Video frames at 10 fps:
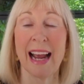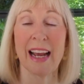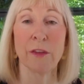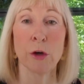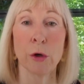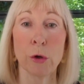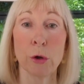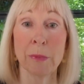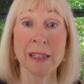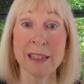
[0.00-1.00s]
And the
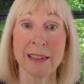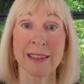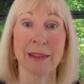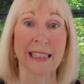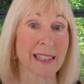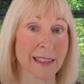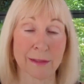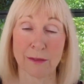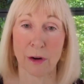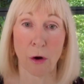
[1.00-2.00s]
Hermit
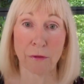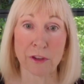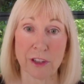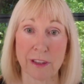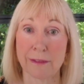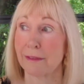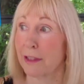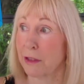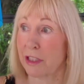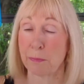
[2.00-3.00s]
is often
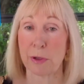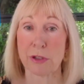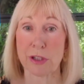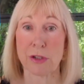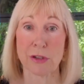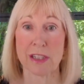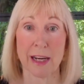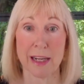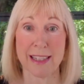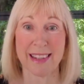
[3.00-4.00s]
that's the person who
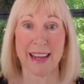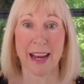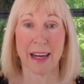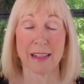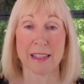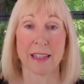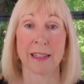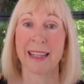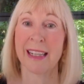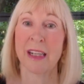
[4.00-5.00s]
stays in their house
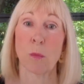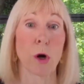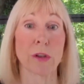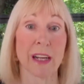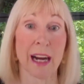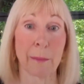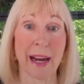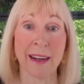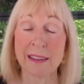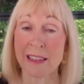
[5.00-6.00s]
and won't come
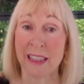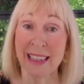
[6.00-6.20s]
out.